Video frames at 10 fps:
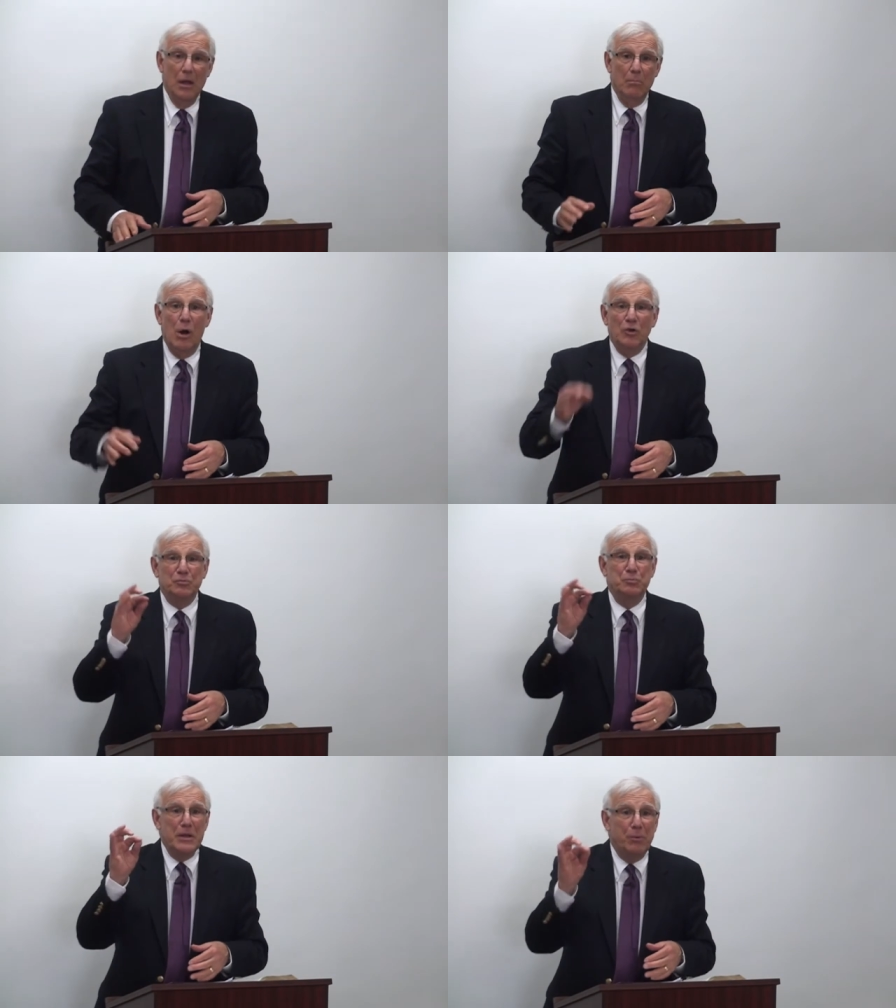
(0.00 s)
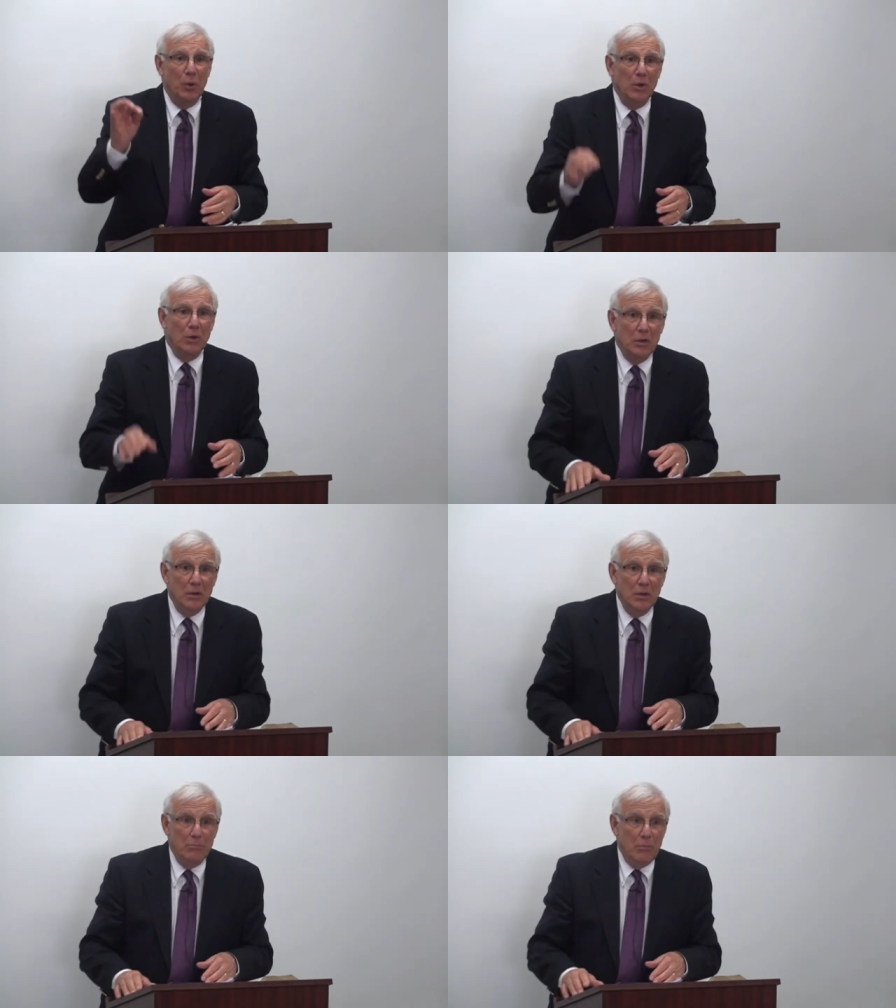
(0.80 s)
Most people,
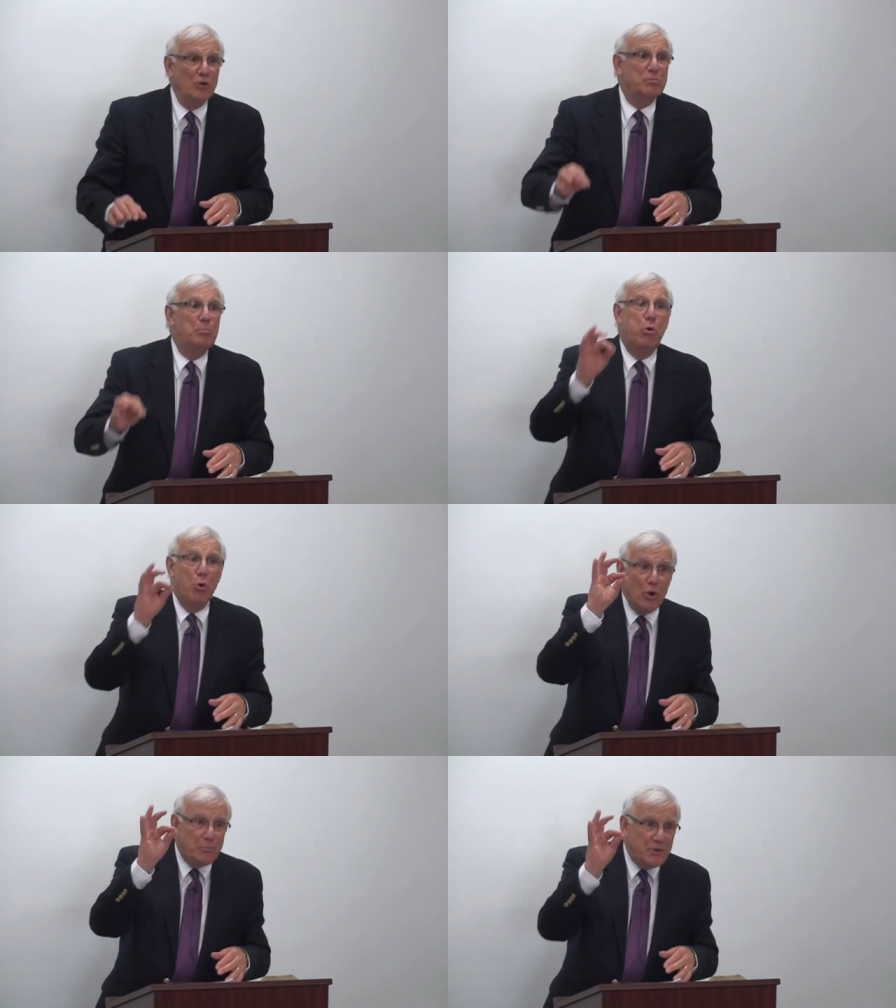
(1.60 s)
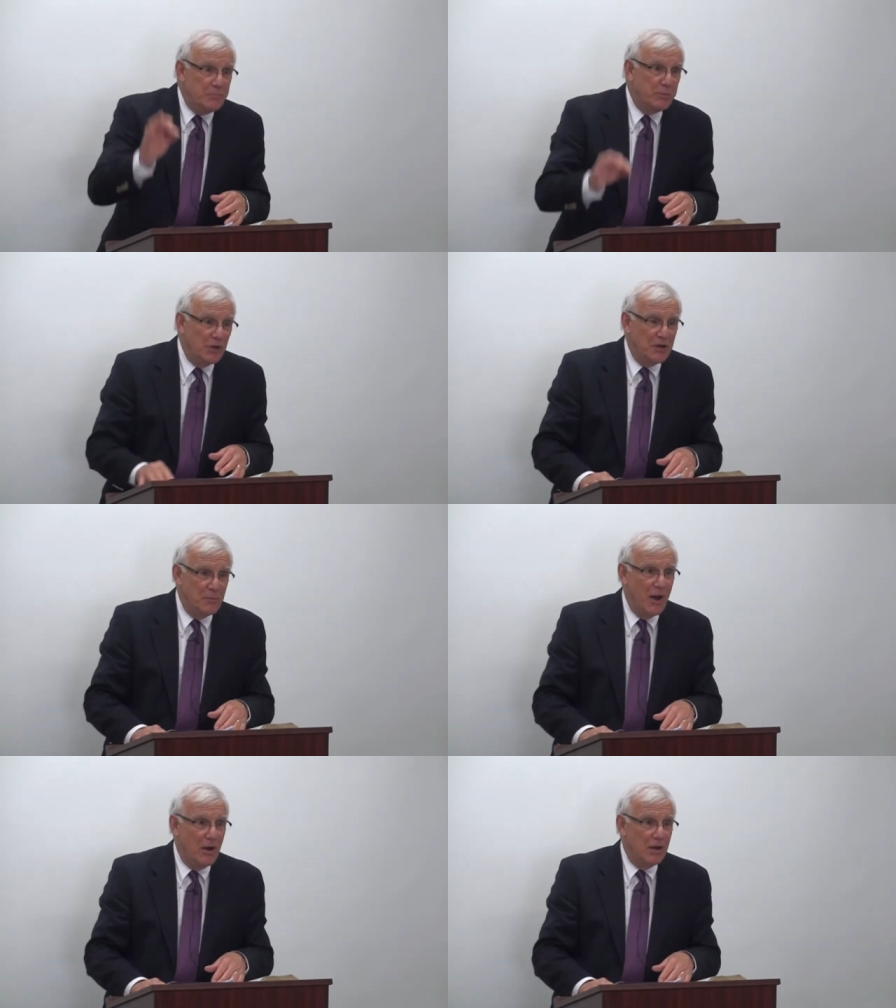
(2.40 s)
most poor people in
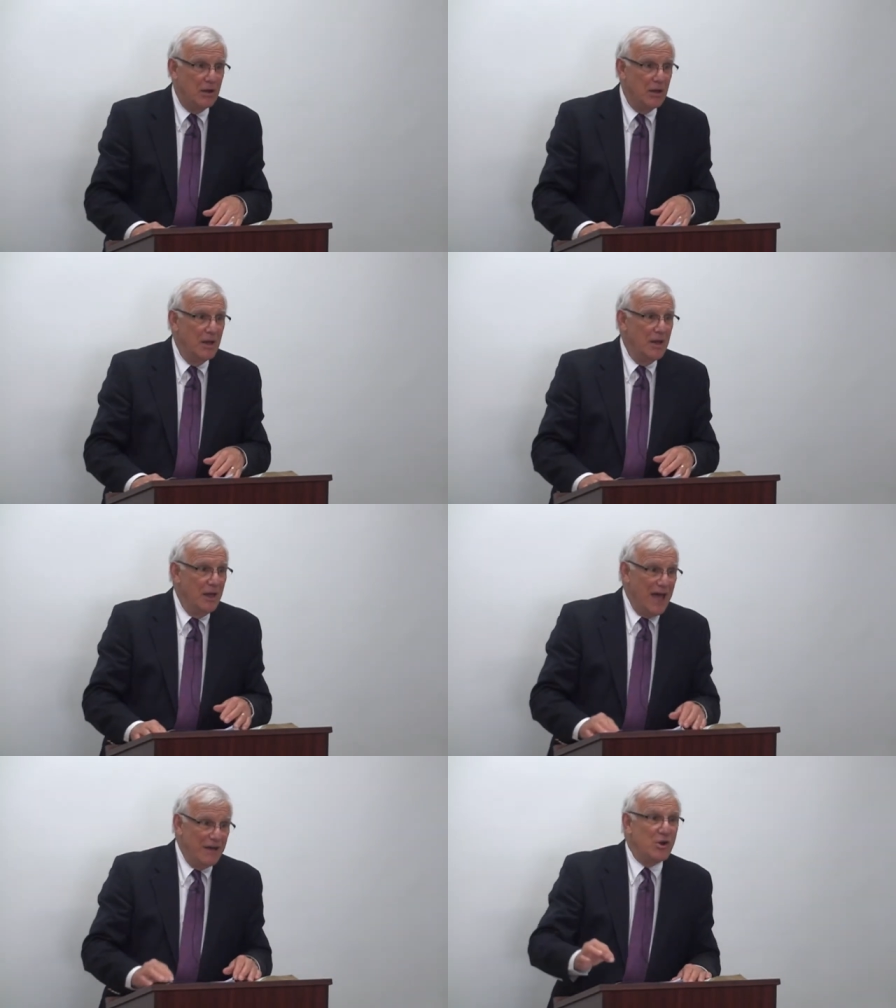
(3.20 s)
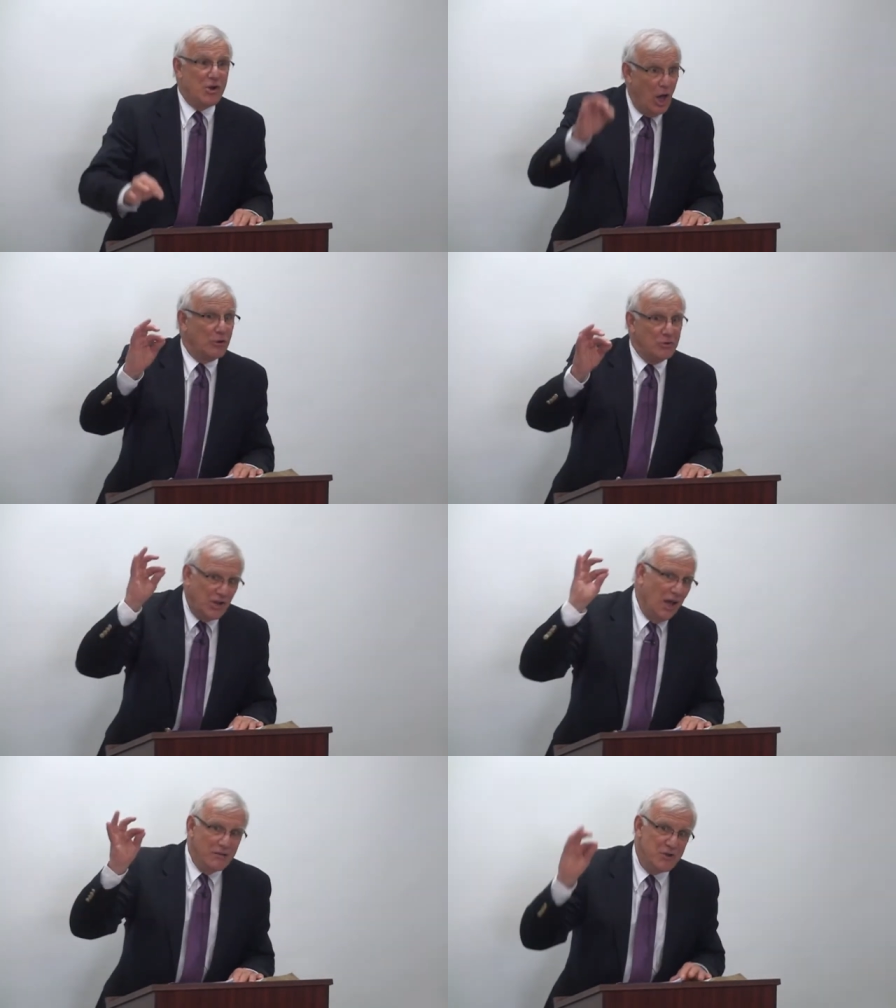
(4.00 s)
America have a colored
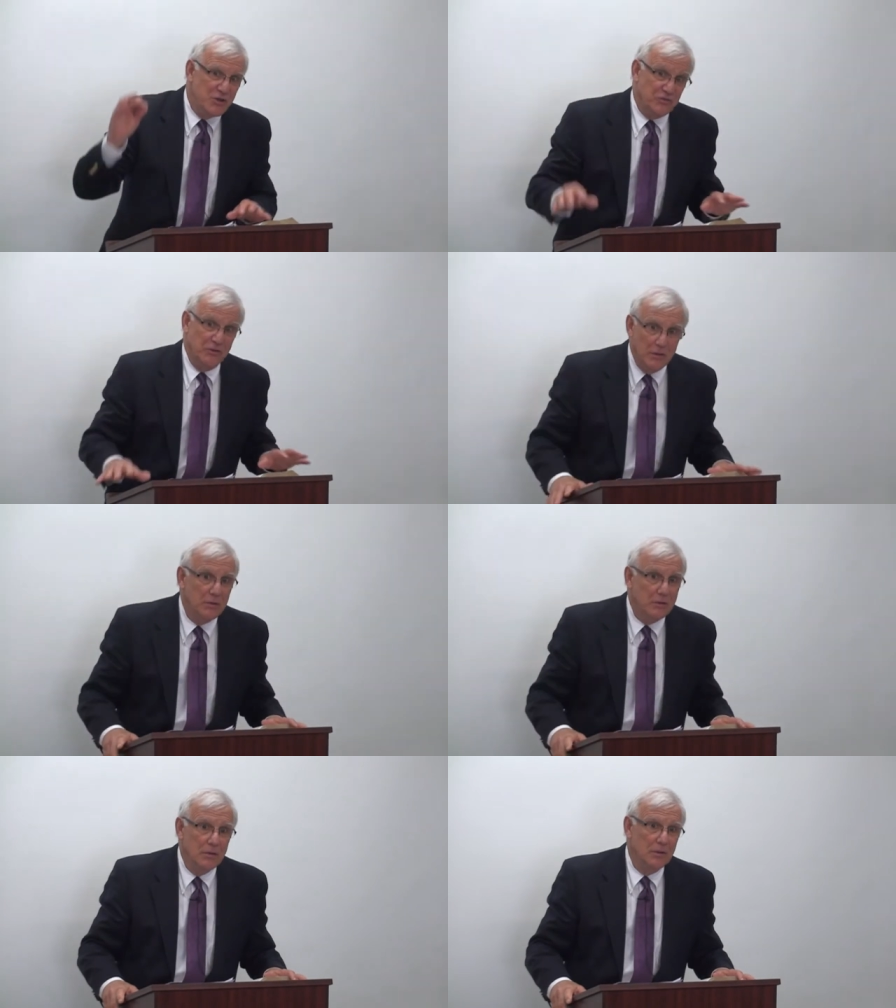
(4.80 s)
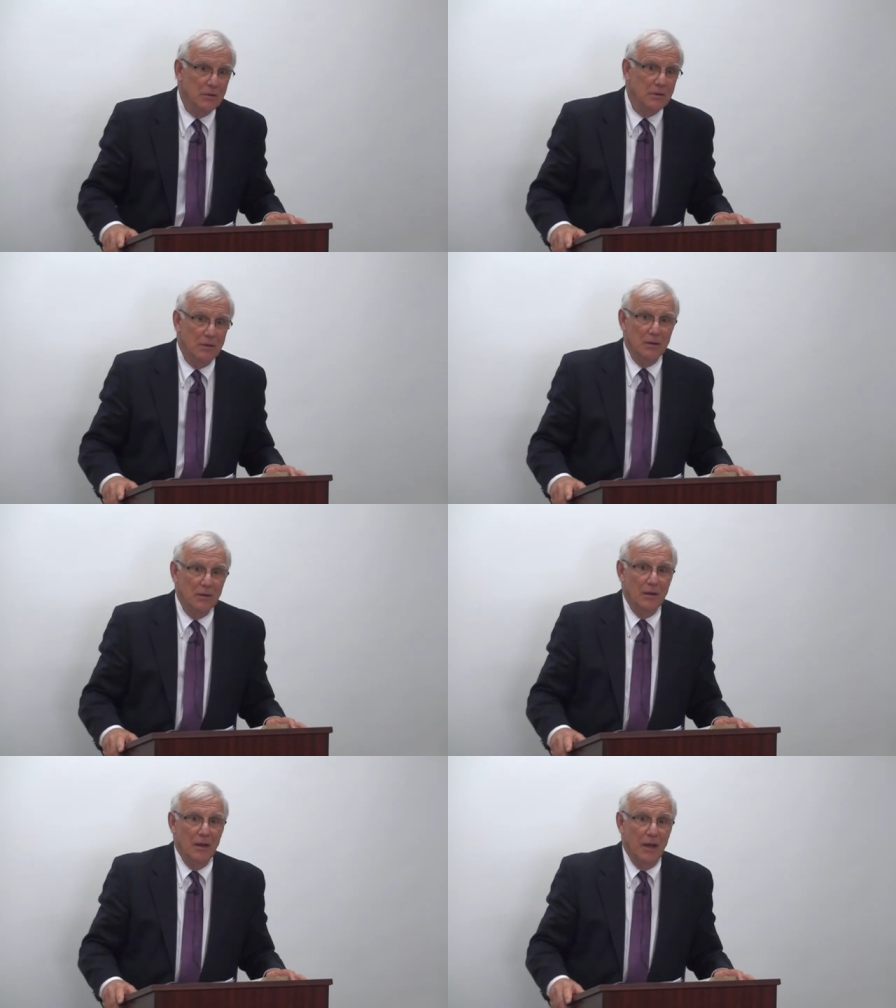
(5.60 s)
television
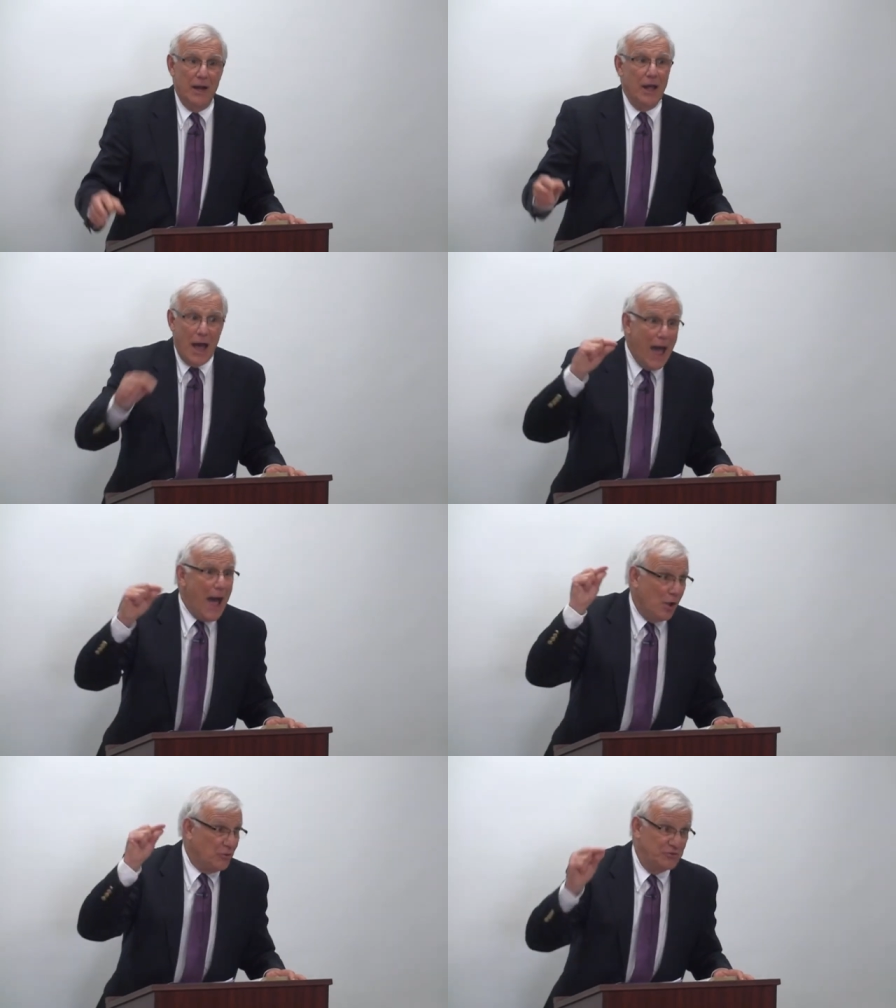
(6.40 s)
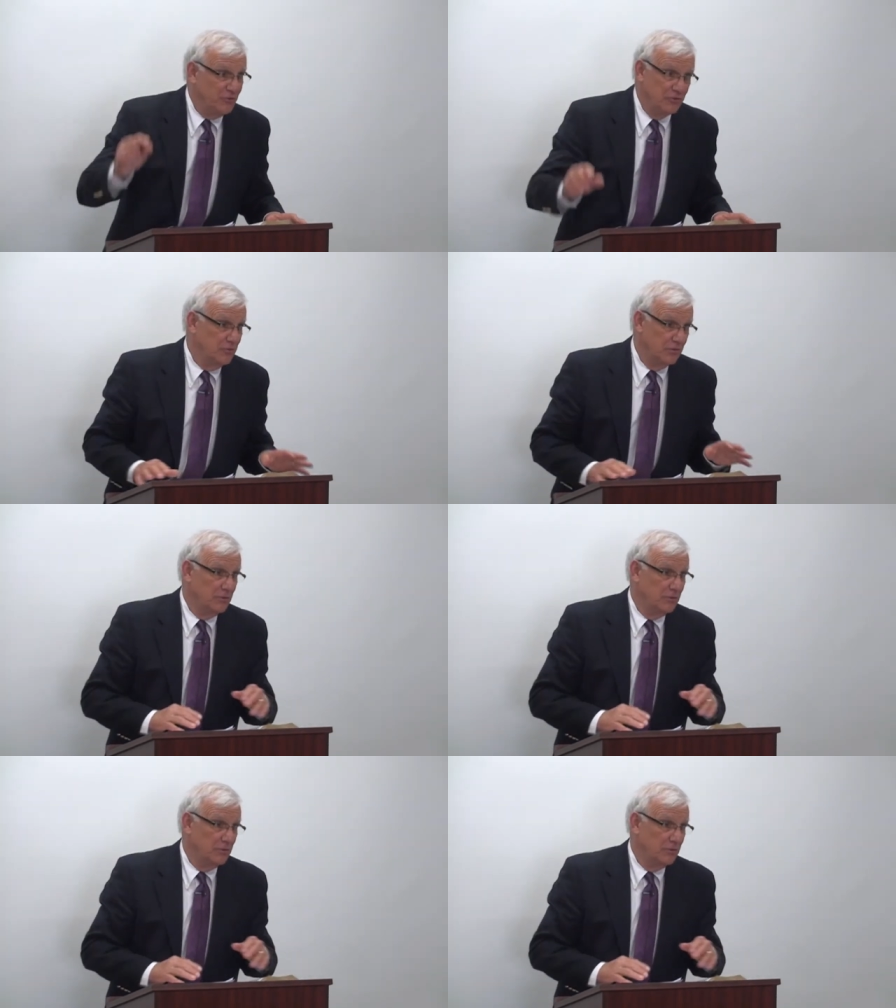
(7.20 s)
and a house.